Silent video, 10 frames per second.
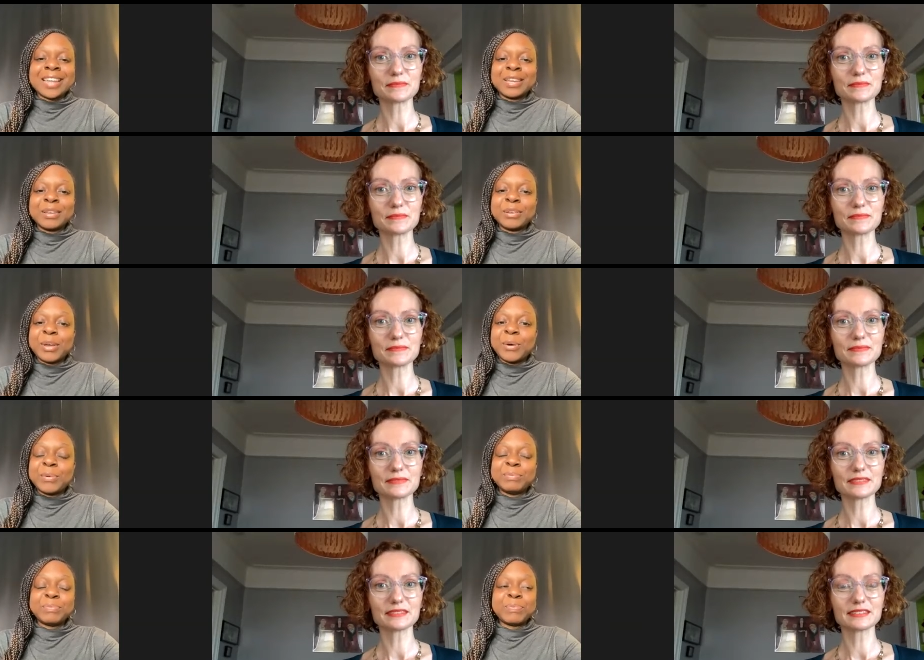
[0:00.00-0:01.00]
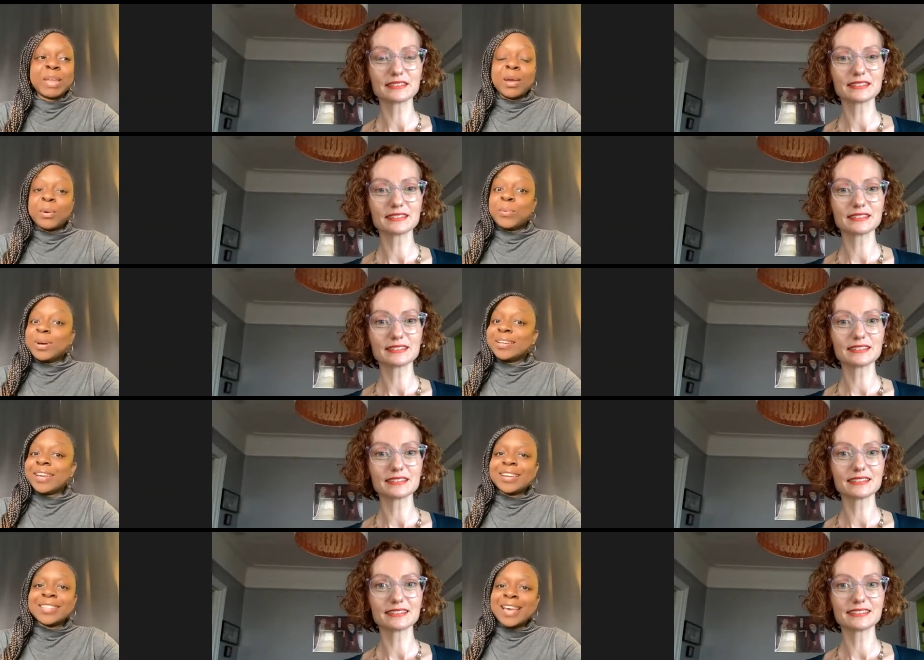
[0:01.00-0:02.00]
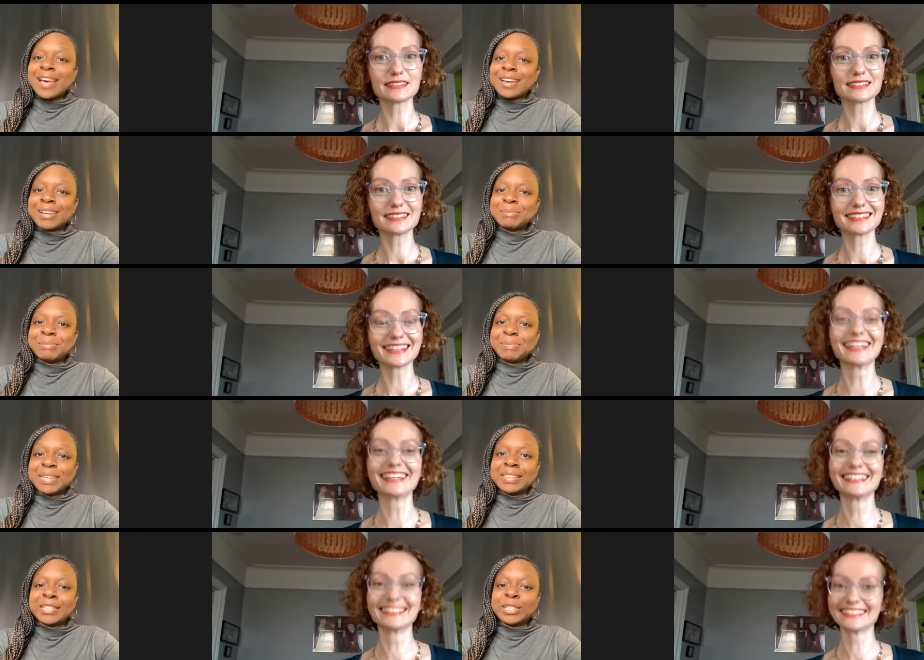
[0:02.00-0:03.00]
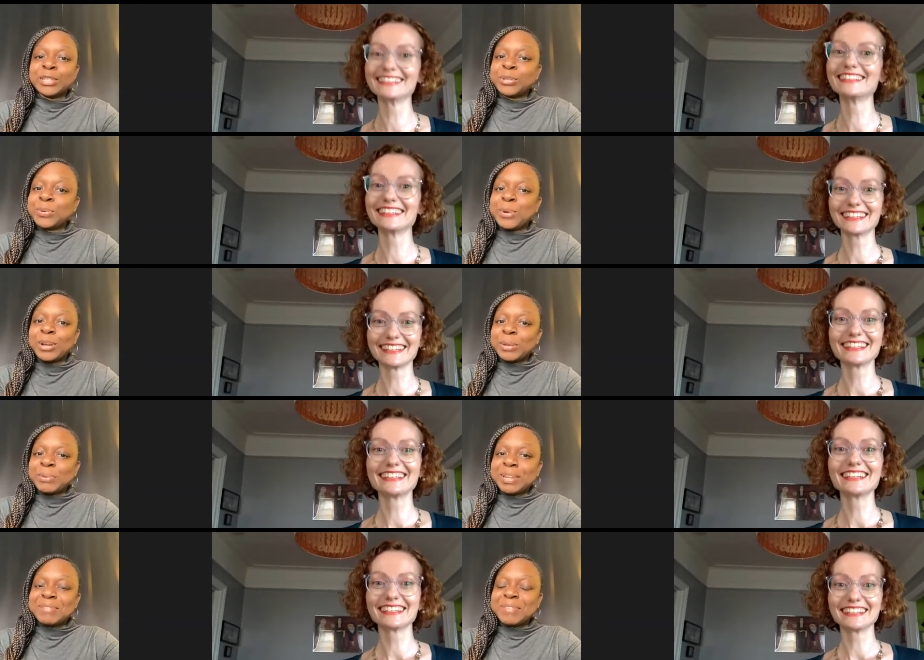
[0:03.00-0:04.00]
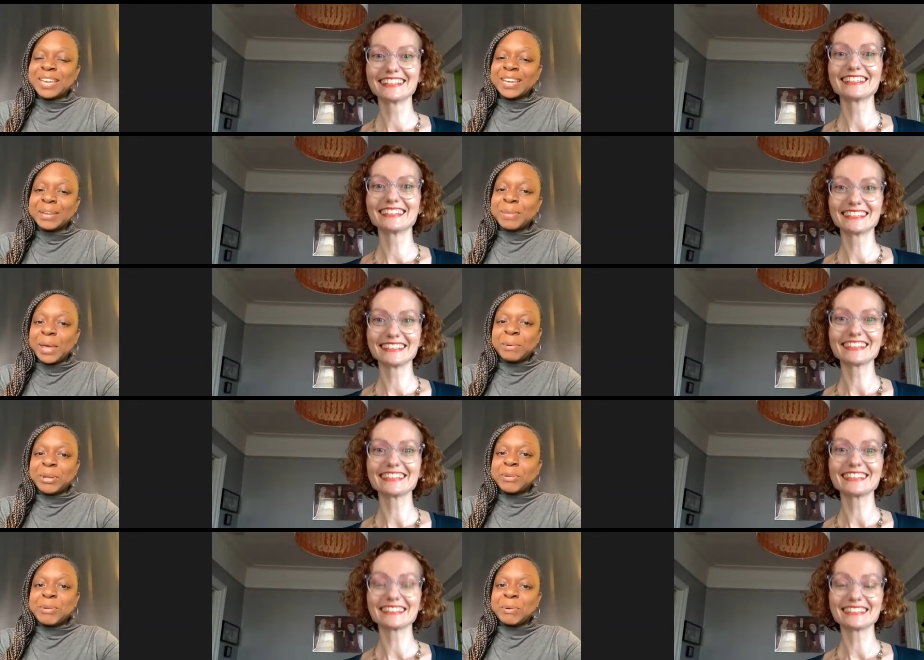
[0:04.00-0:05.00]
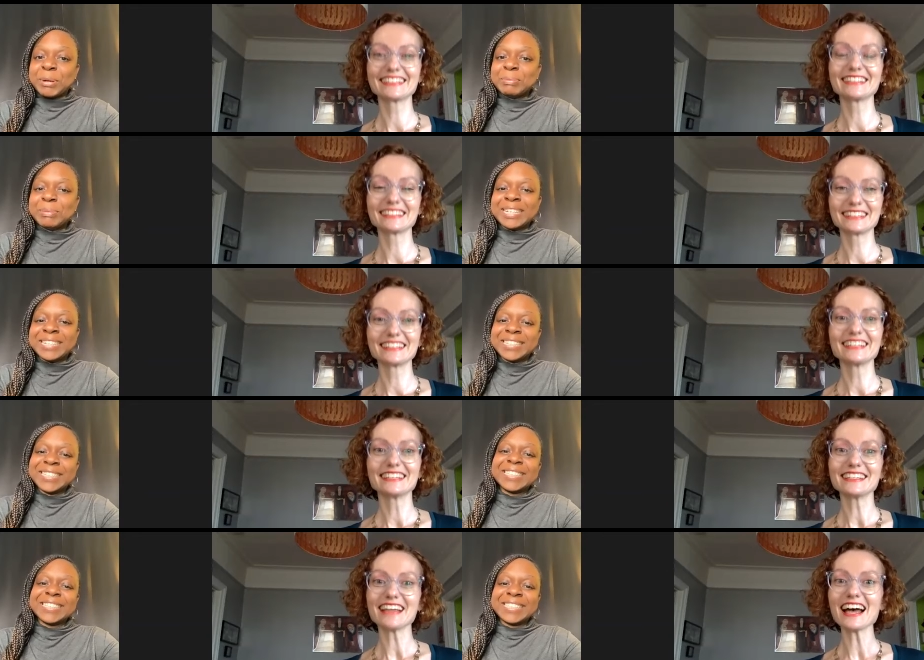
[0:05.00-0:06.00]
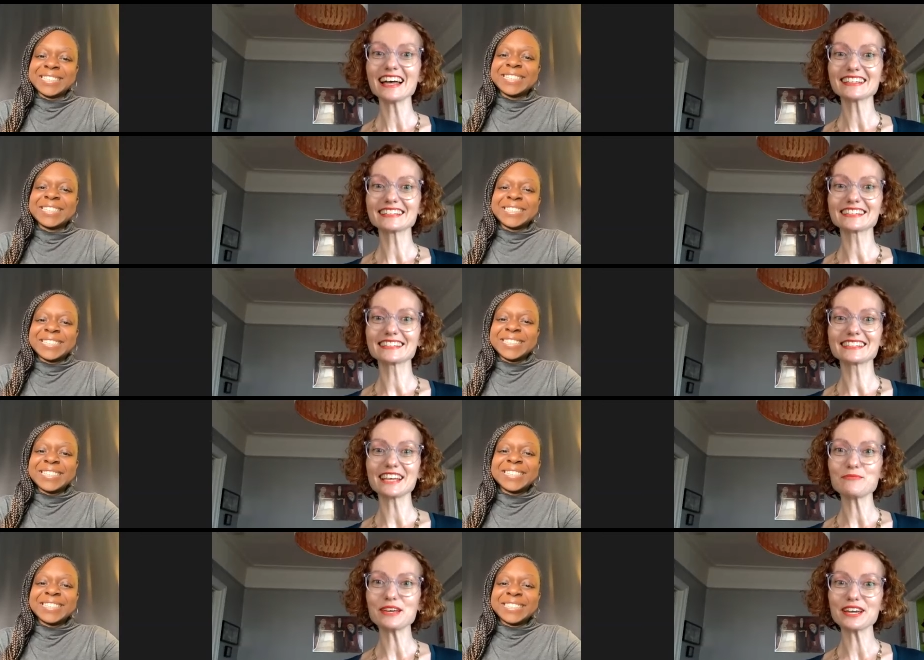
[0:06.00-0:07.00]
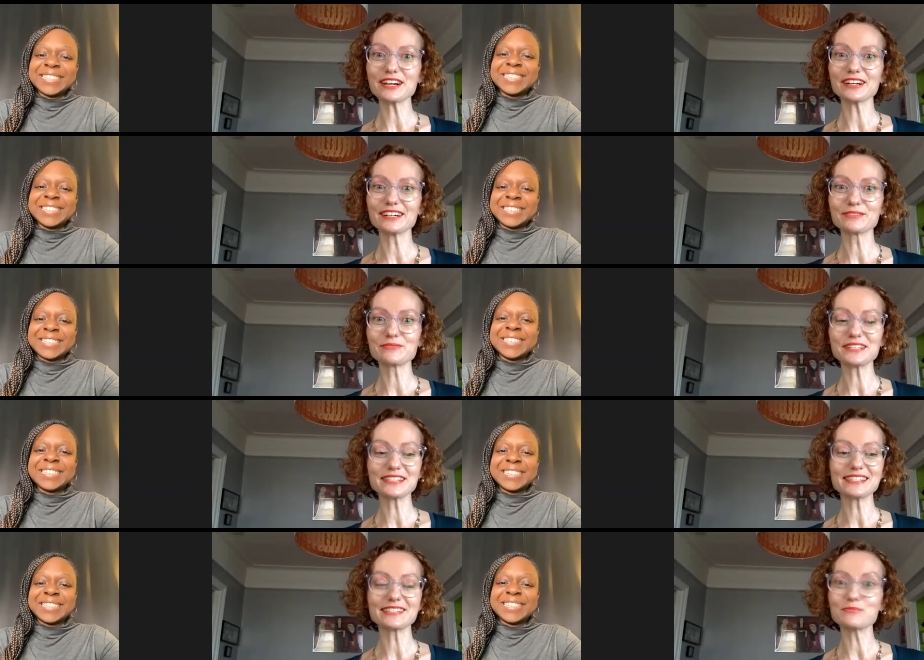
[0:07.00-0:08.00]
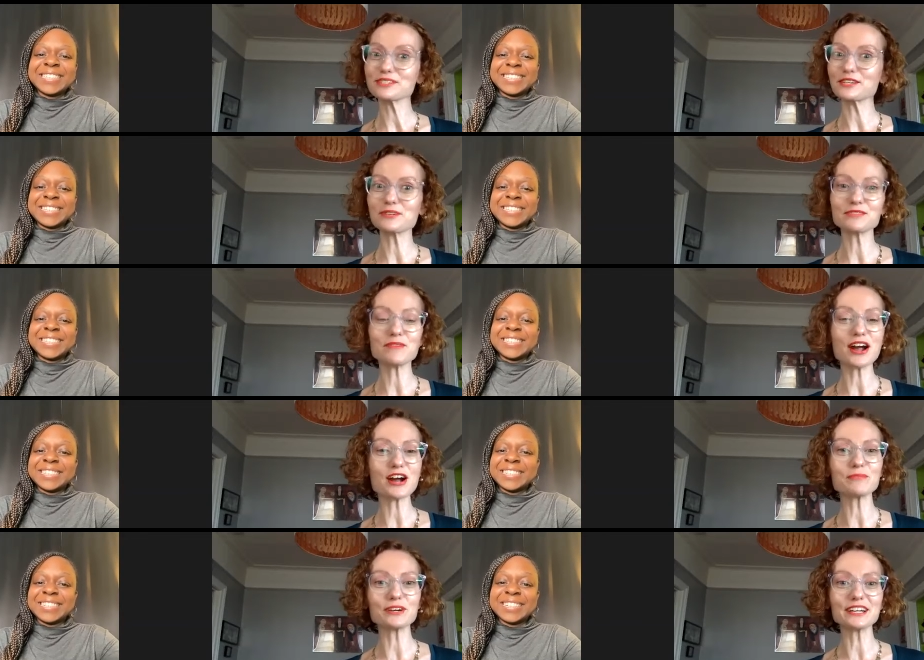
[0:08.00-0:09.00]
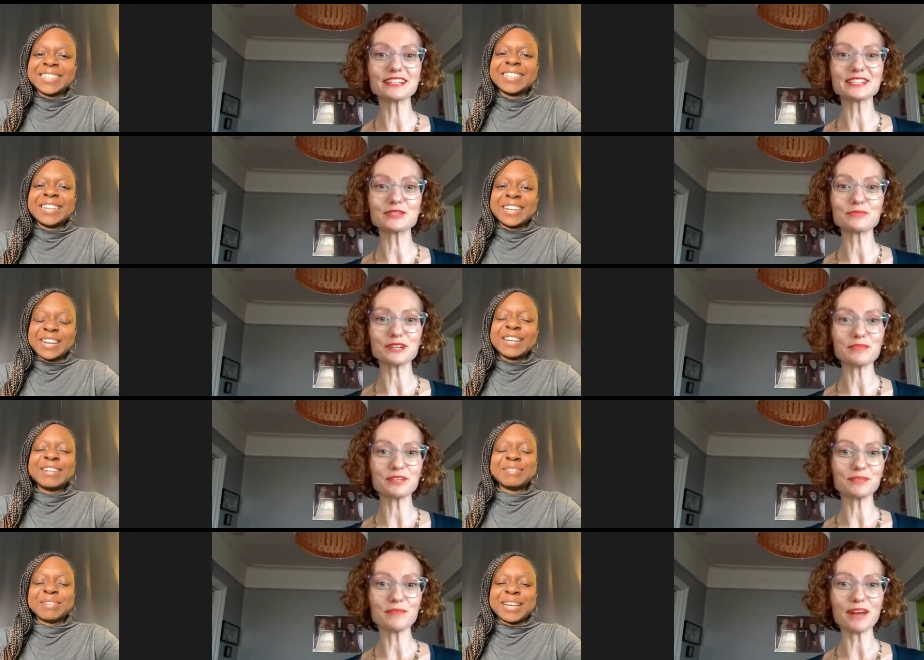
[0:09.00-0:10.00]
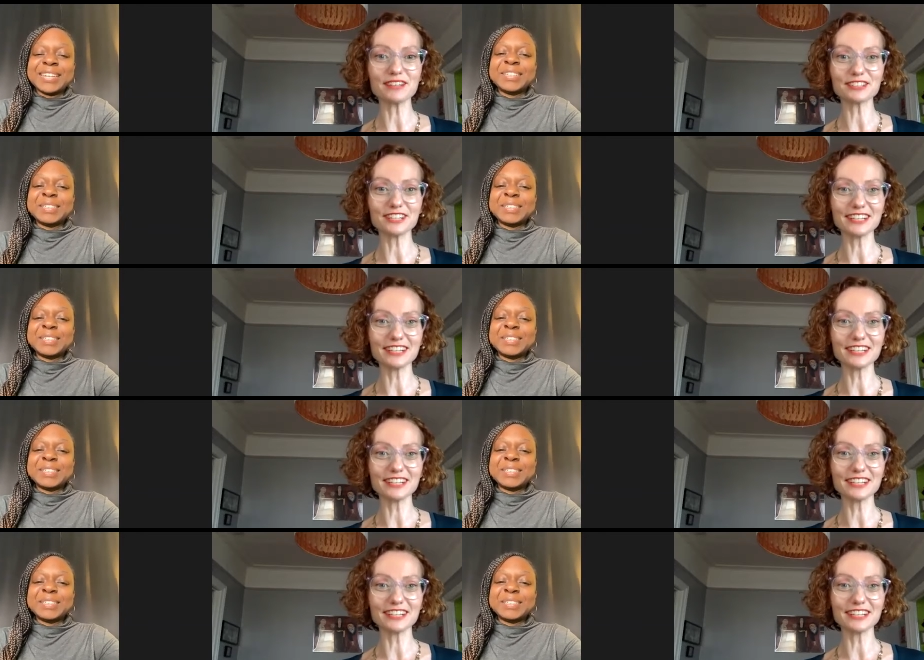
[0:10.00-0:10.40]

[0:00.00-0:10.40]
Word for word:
Speaker 1: like, you know, one day at a time in this new world that we're living in with our new norm.
Speaker 2: Yes, same here. When we'll see what tomorrow brings is pretty much my right.